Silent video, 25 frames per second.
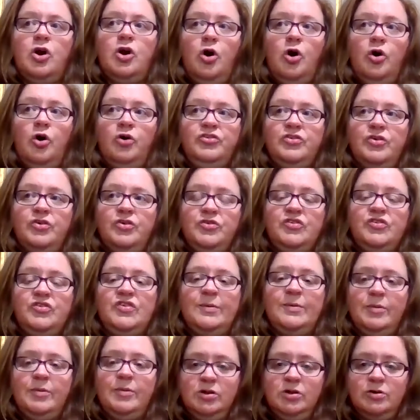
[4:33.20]
also
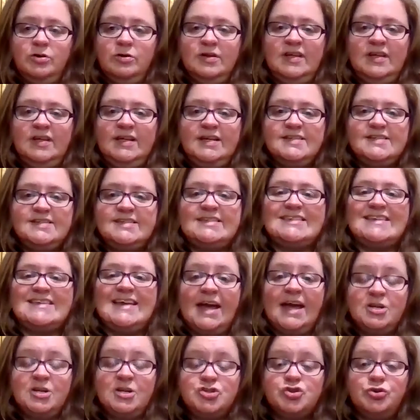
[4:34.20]
similarly
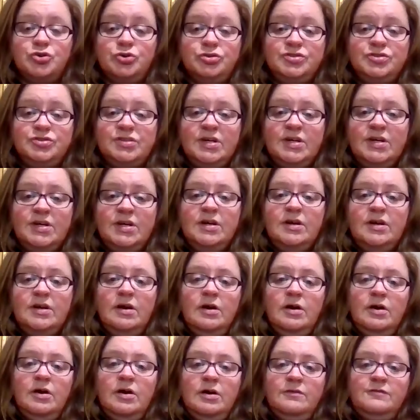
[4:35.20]
scheduled
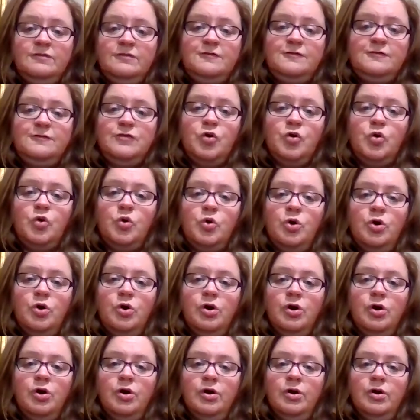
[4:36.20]

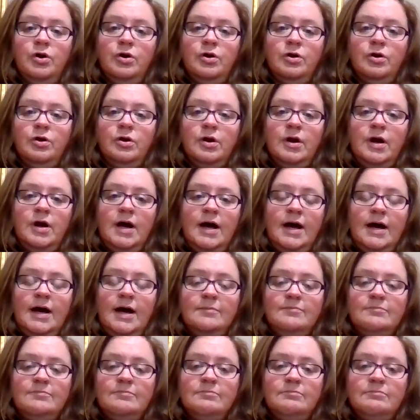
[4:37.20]
for
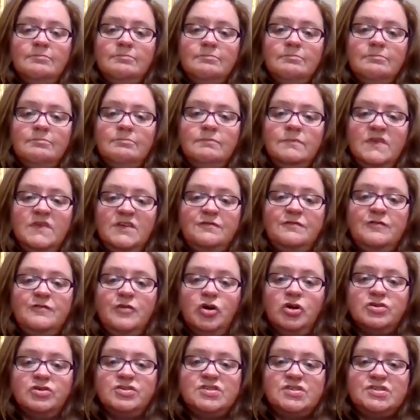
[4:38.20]
the
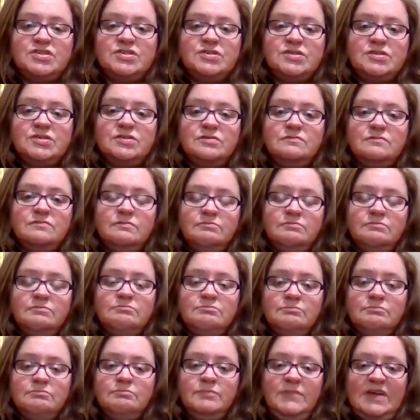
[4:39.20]
first
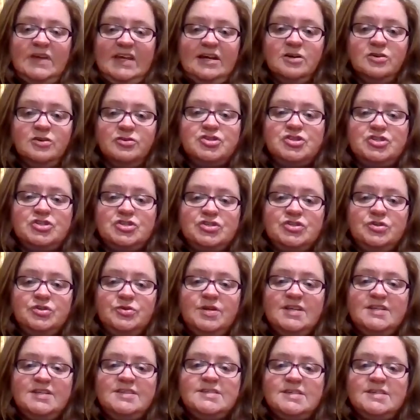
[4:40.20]
year
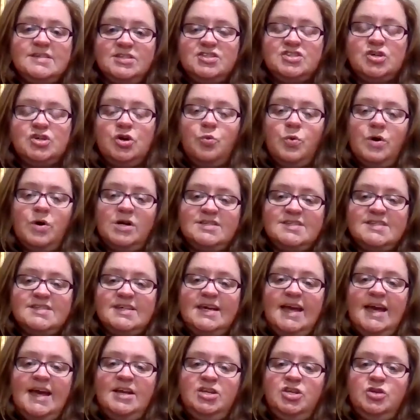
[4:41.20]
students. And so once
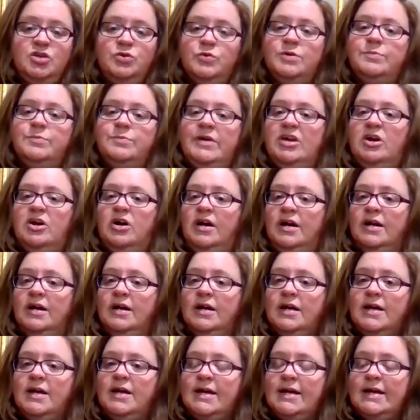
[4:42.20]
again, you would be
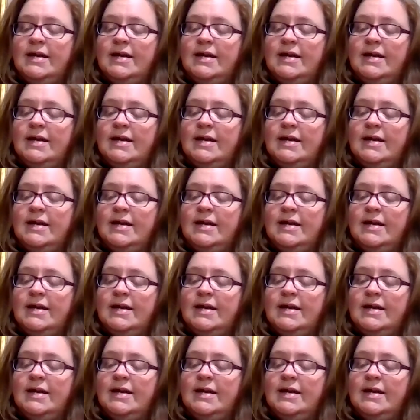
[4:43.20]
on